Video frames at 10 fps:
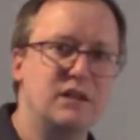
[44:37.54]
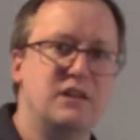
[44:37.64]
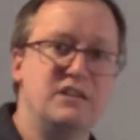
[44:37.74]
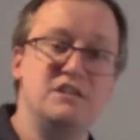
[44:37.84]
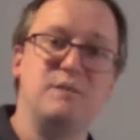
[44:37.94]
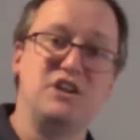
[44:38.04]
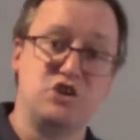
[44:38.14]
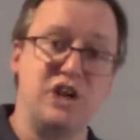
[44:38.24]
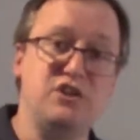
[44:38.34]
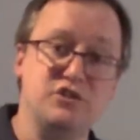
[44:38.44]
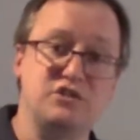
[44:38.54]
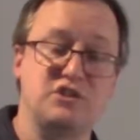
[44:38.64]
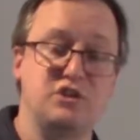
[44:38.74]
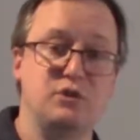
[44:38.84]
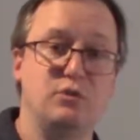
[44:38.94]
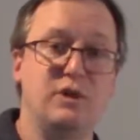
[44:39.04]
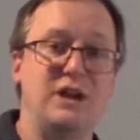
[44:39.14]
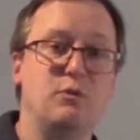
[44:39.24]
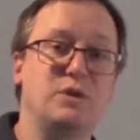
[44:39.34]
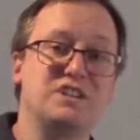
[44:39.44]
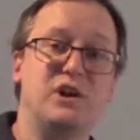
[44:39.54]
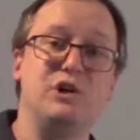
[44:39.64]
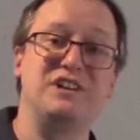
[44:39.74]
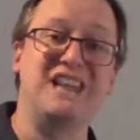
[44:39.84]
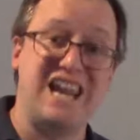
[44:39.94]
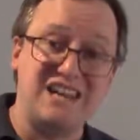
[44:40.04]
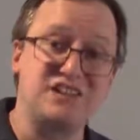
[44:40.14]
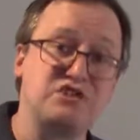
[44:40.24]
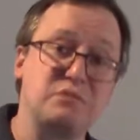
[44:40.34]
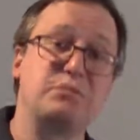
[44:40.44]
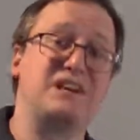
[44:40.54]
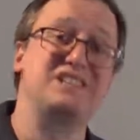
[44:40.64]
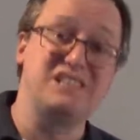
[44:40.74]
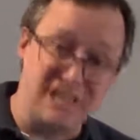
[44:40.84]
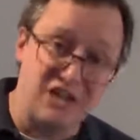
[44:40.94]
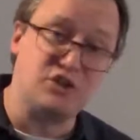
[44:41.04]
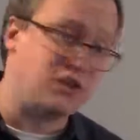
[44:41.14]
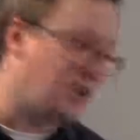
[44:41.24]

These make changes to what's called an antigen presentation